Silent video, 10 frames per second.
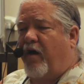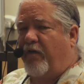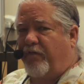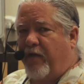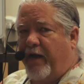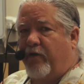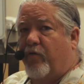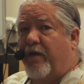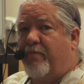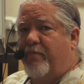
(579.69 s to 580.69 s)
off light
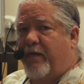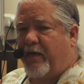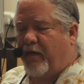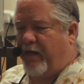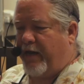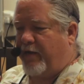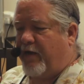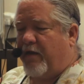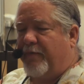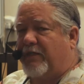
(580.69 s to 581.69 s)
or emit light.
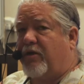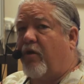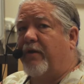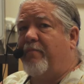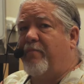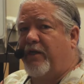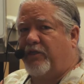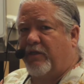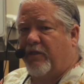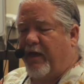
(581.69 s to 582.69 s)
That's called
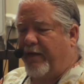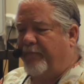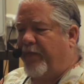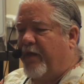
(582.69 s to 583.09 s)
emission light.